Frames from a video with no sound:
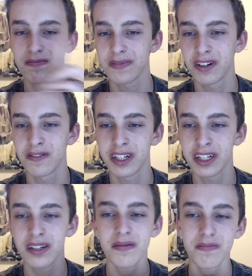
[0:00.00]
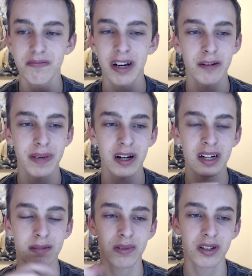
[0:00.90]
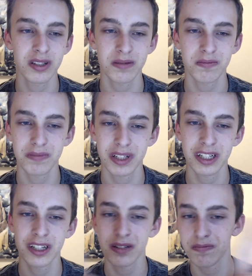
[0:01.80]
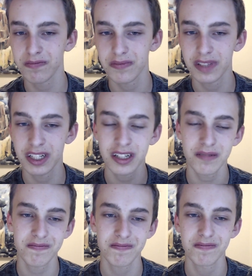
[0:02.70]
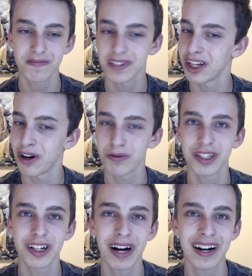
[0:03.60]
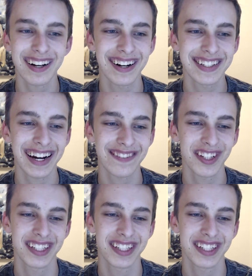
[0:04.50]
over here, my repair numbers here, so you know how to contact me.